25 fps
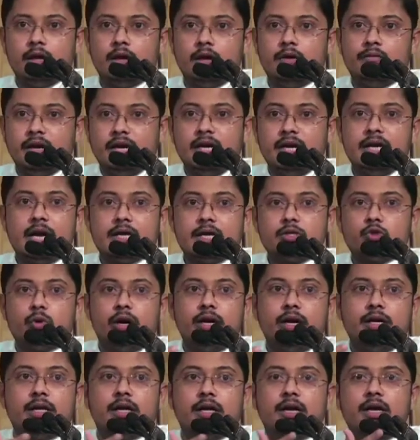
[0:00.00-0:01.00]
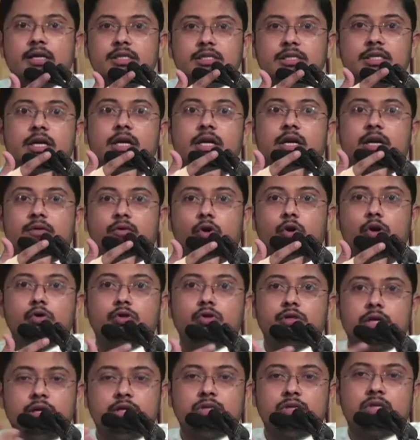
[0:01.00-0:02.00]
When India is to enter a digital
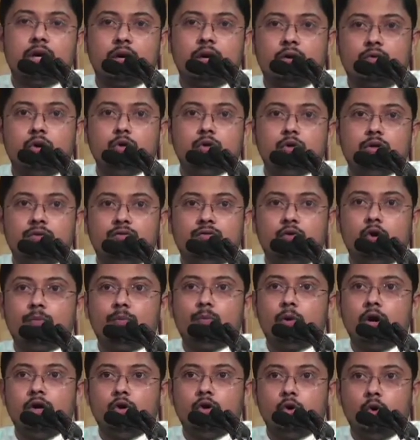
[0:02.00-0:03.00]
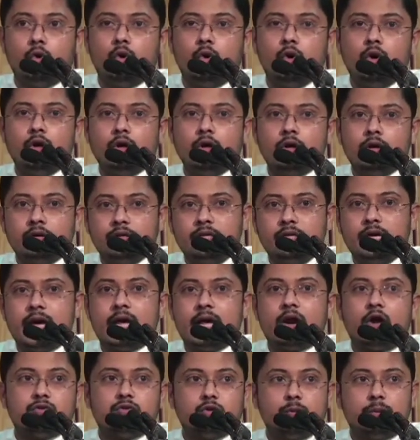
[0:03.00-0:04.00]
revolution, industrial revolution 4.0, the
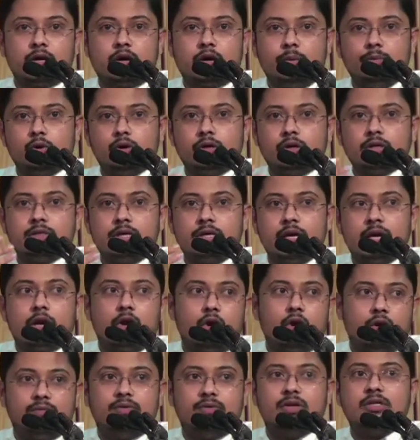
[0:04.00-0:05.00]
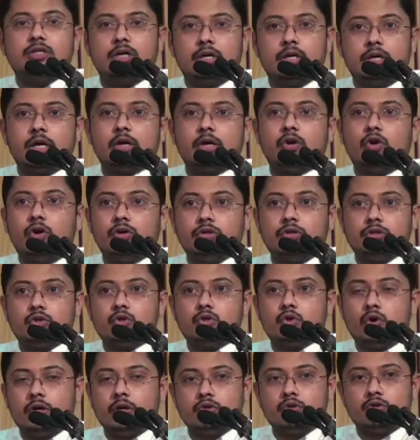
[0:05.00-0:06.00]
era of supercomputers, the era of digital technology,
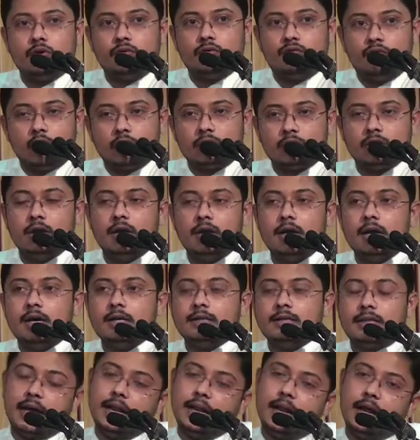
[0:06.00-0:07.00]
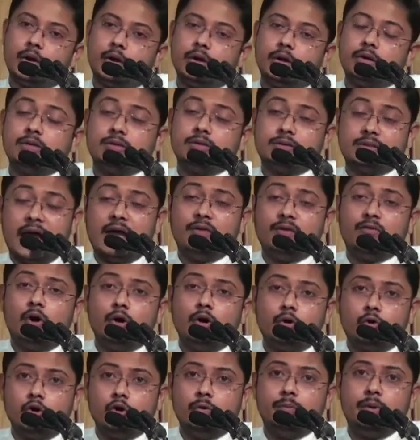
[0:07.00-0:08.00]
so on and so forth,
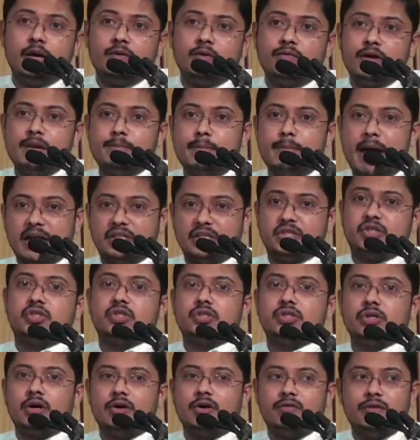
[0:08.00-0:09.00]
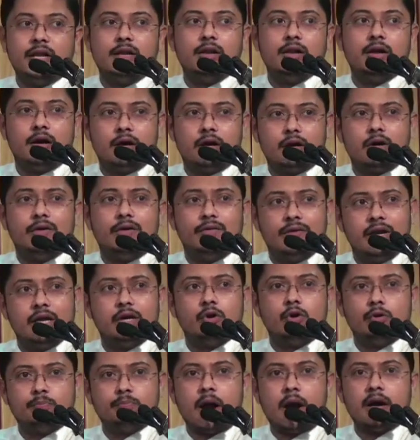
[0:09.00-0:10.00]
Taiwan could be a well-match, a very
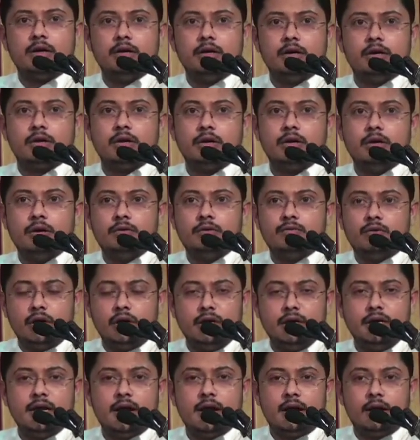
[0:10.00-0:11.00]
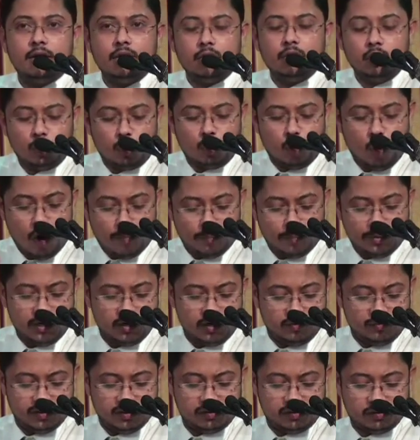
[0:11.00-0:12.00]
good partner for India to
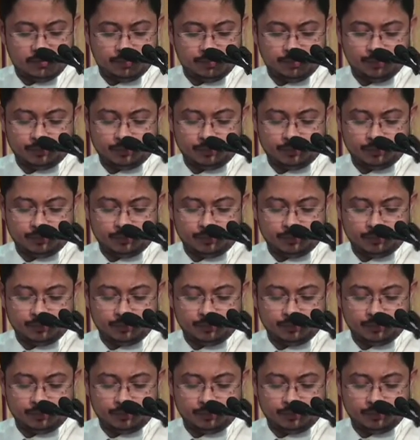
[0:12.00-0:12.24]
cooperate with.